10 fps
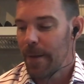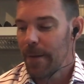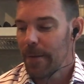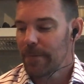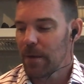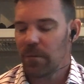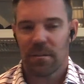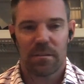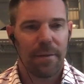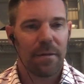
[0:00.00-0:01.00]
Same with
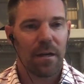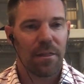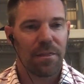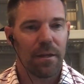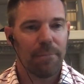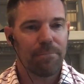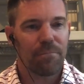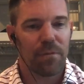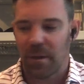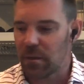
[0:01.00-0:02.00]
the same kind of theme
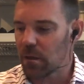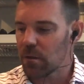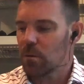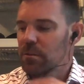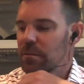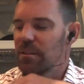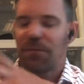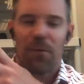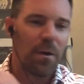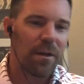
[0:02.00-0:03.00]
for my dark horse.
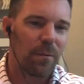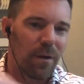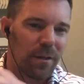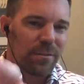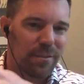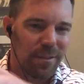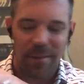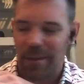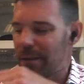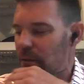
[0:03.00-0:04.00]
He's 40-1, so he's
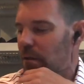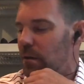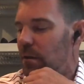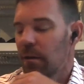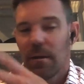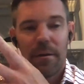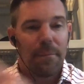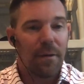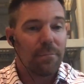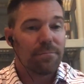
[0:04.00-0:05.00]
not that dark.
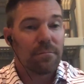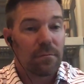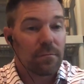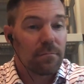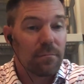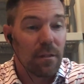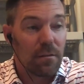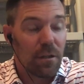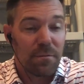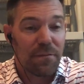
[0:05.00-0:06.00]
But
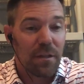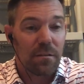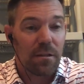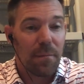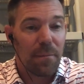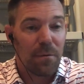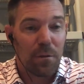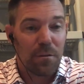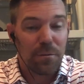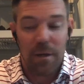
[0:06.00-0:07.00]
in terms of things coming up
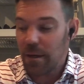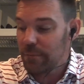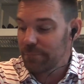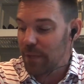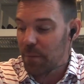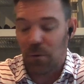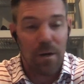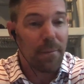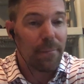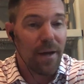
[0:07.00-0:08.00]
roses right now, how about
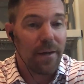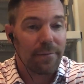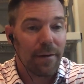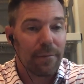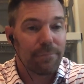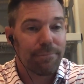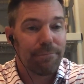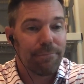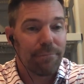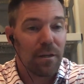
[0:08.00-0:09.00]
Robert McIntyre?
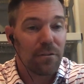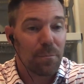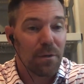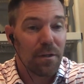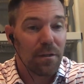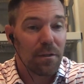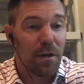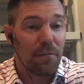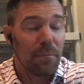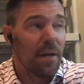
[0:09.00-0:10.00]
Playing some pretty good
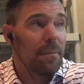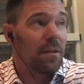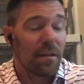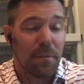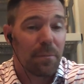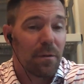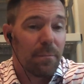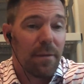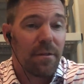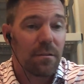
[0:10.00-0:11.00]
golf. Maybe
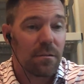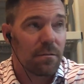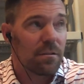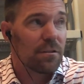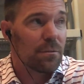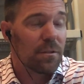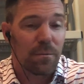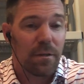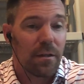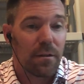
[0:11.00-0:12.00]
maybe it's a
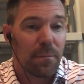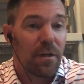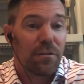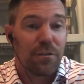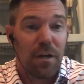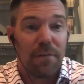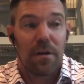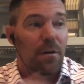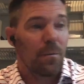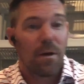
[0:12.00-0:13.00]
situation where like the pressure's off. I
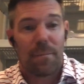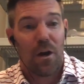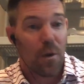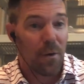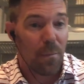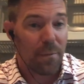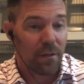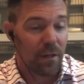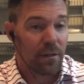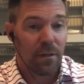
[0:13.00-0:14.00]
already won my home
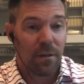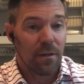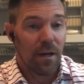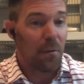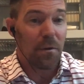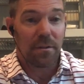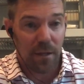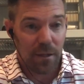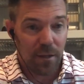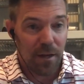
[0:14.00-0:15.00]
Open. Like I would have
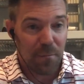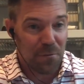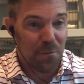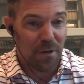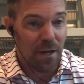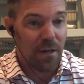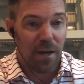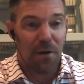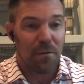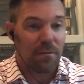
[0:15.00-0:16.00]
taken that beforehand.
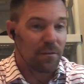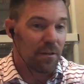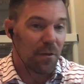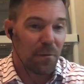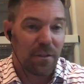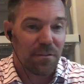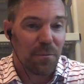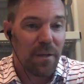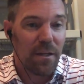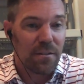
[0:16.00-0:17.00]
Now the rest of
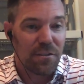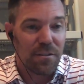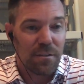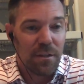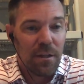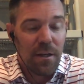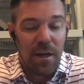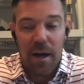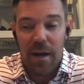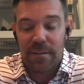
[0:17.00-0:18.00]
the week is just
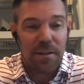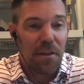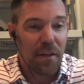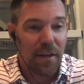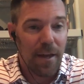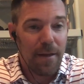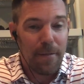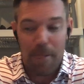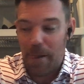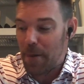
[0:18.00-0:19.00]
icing on the cake,
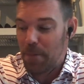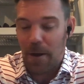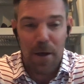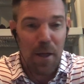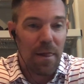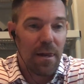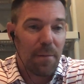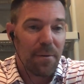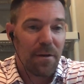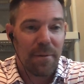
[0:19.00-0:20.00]
and he
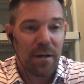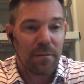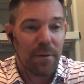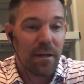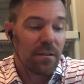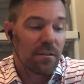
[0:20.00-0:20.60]
can put it back to back.